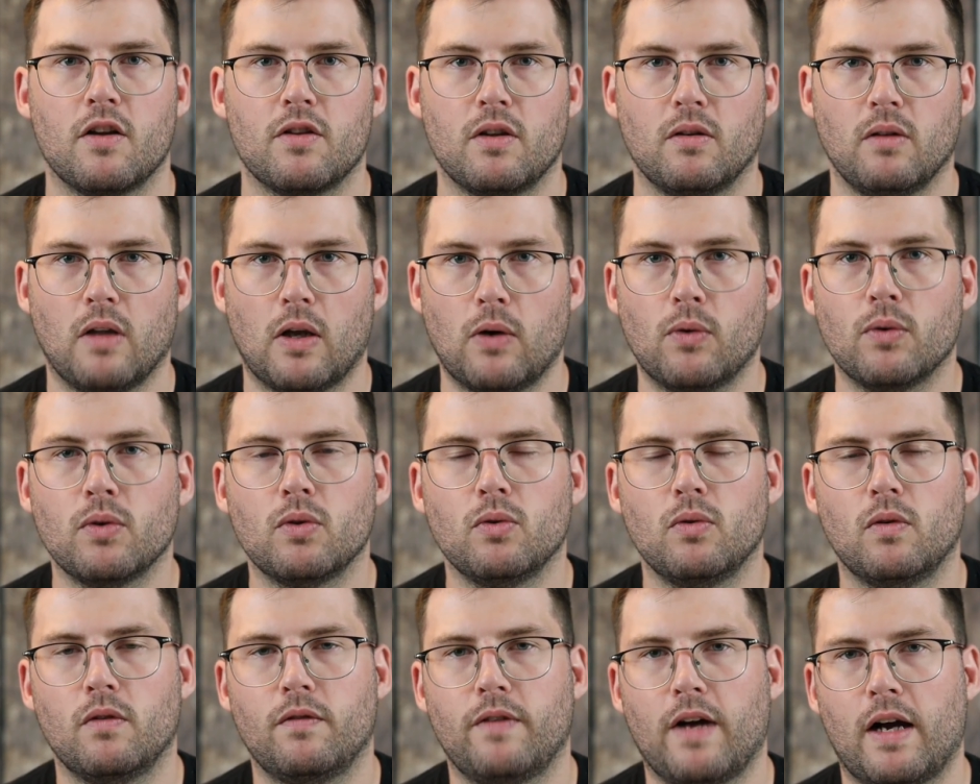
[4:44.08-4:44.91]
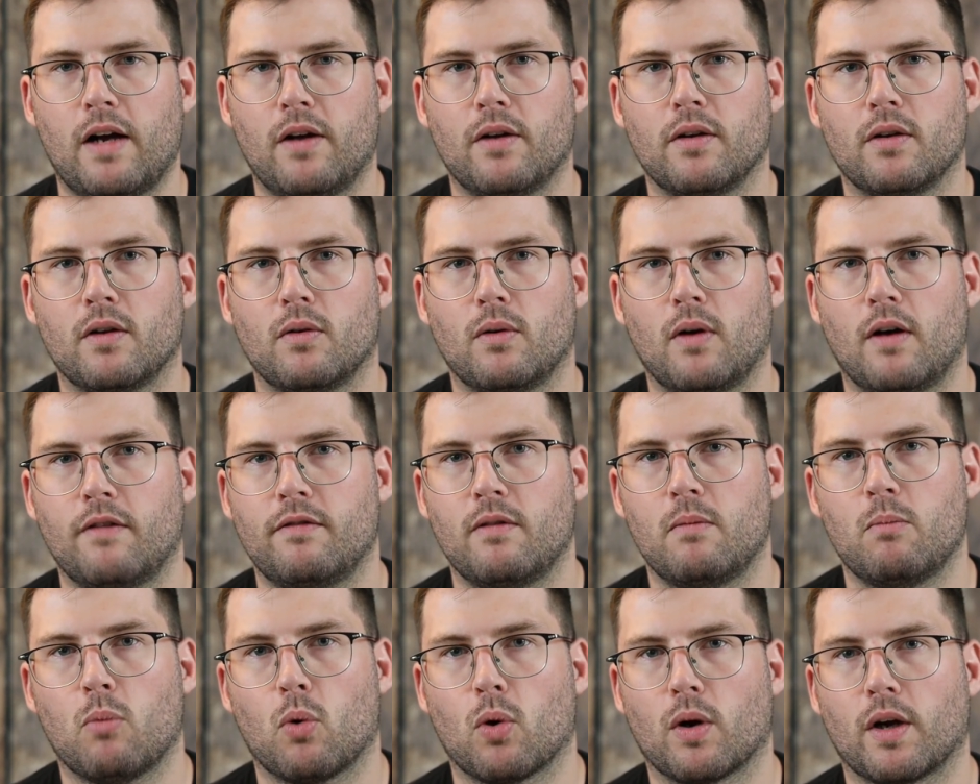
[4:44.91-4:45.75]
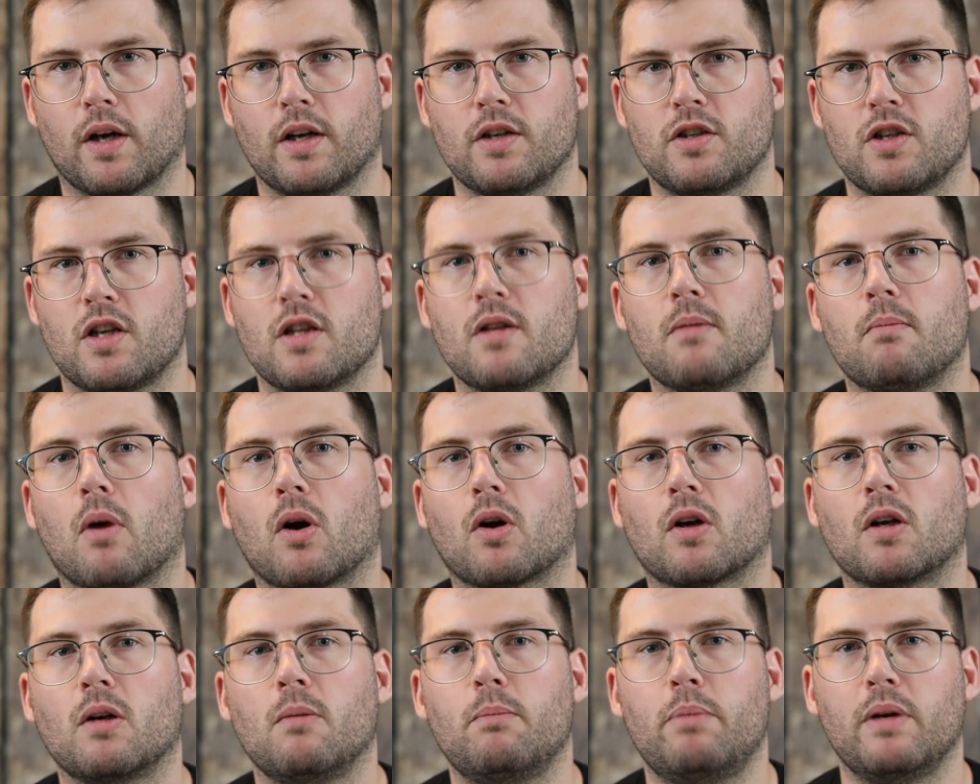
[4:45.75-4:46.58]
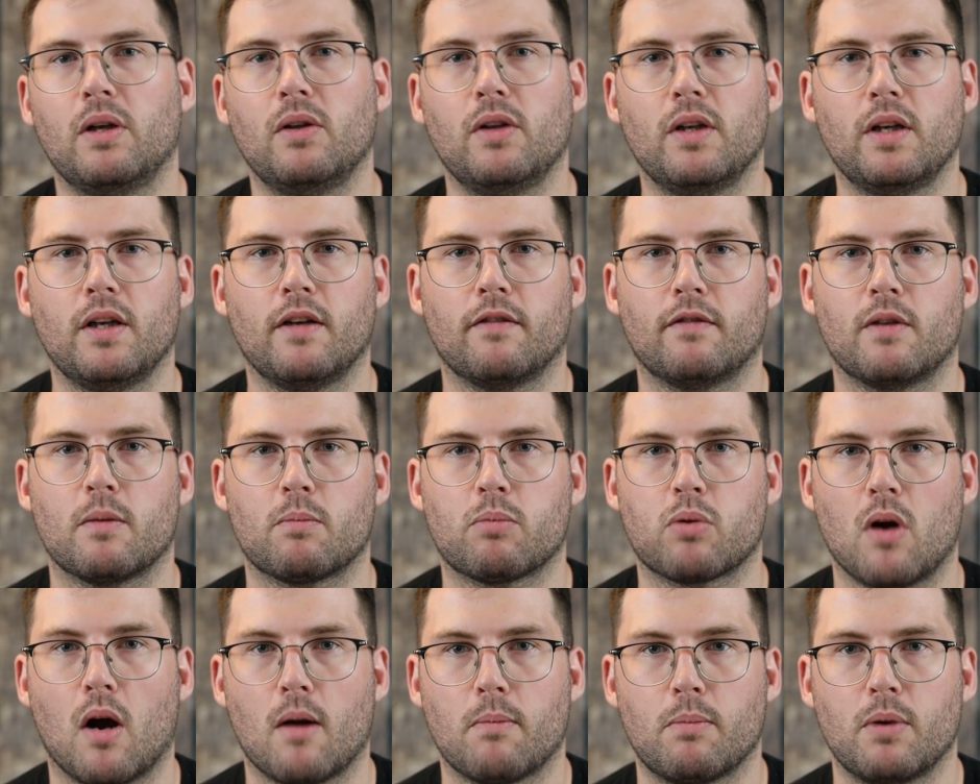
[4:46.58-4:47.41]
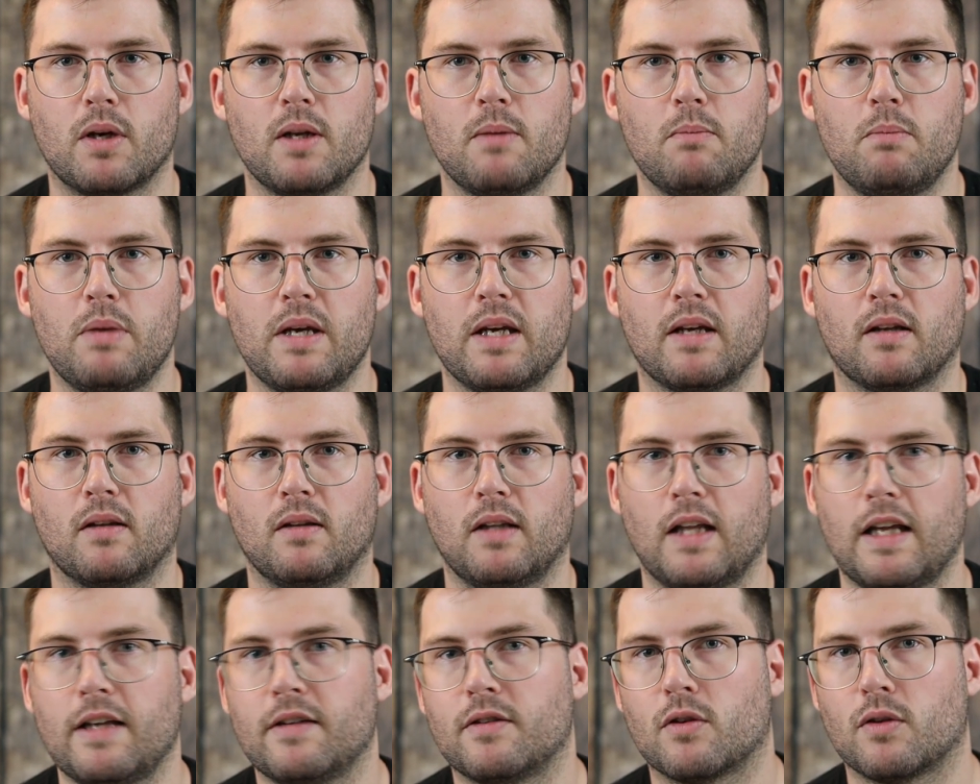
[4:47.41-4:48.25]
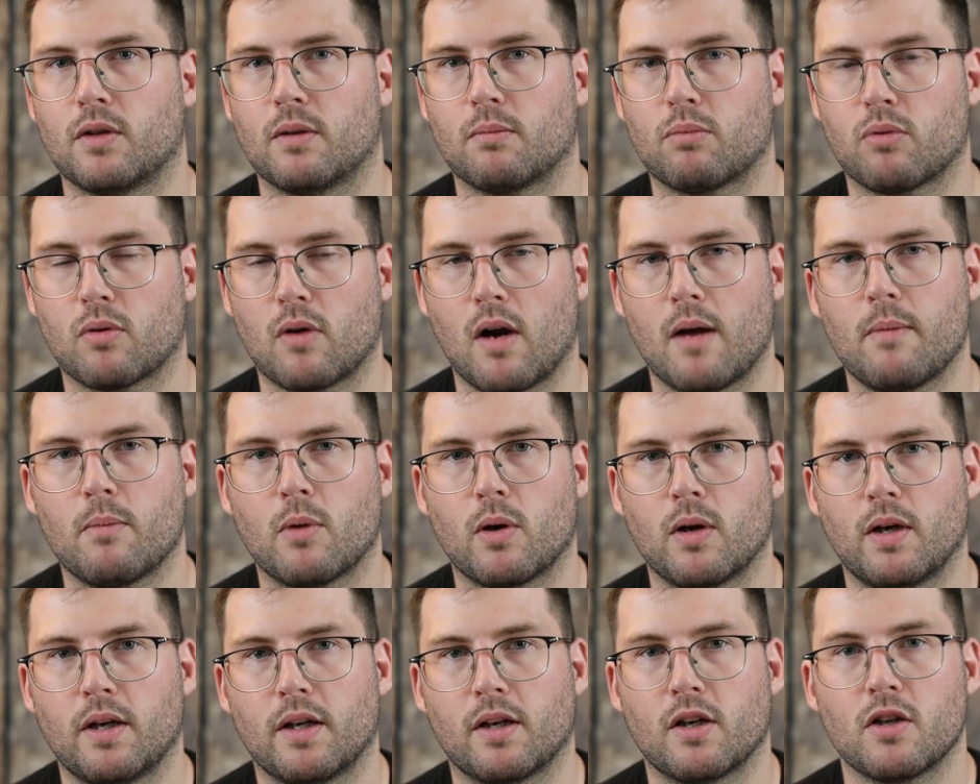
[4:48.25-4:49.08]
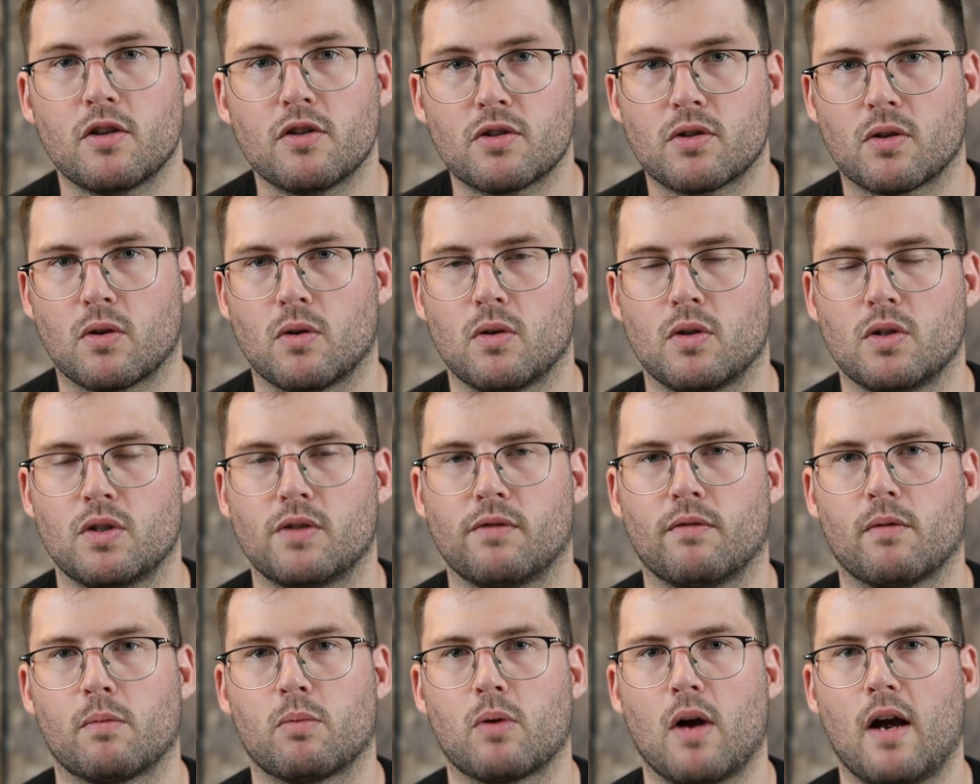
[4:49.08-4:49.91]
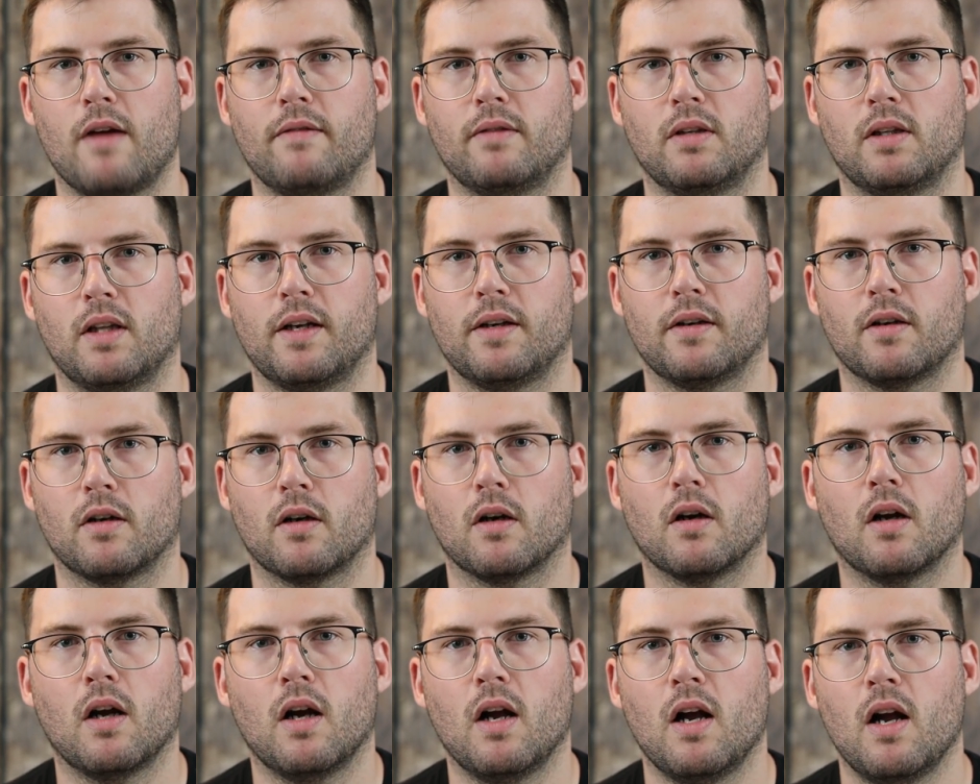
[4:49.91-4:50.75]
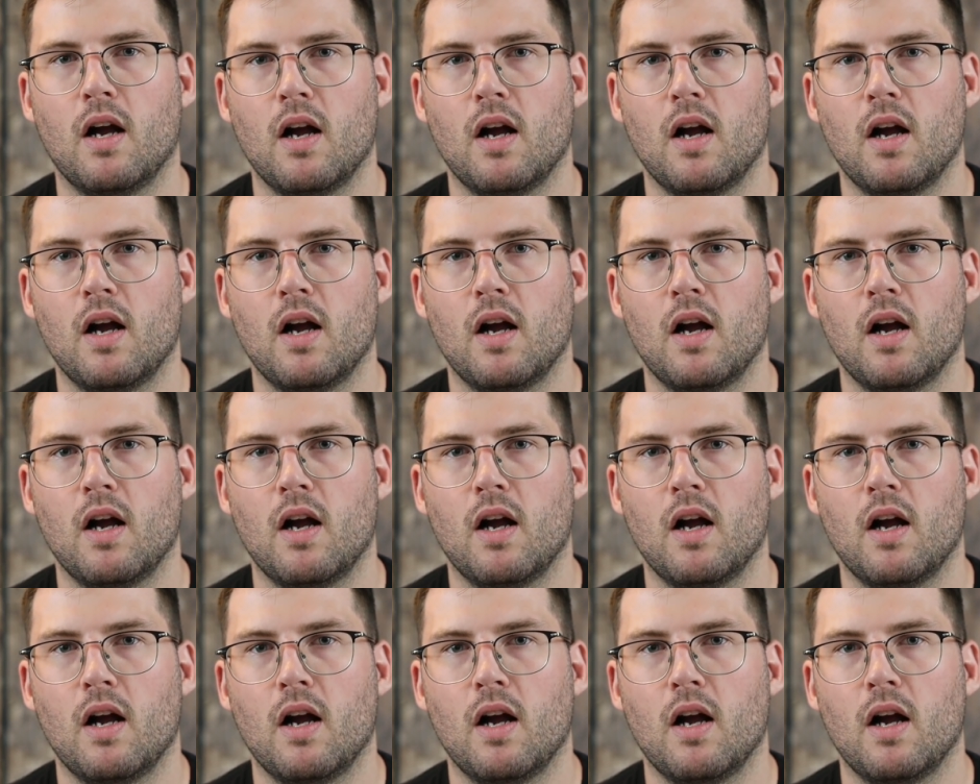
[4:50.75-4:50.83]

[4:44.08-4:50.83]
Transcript: The loan to value of a mortgage and the marketability of the property being lent are the primary concerns of a private lender.